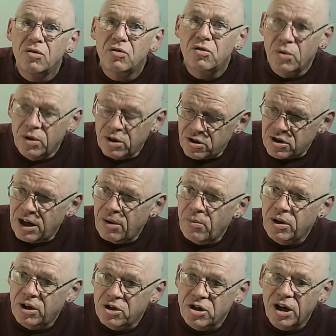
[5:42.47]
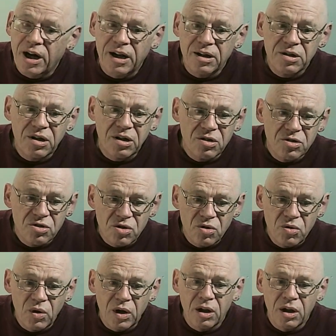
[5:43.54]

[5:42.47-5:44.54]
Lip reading: To understand what a child can do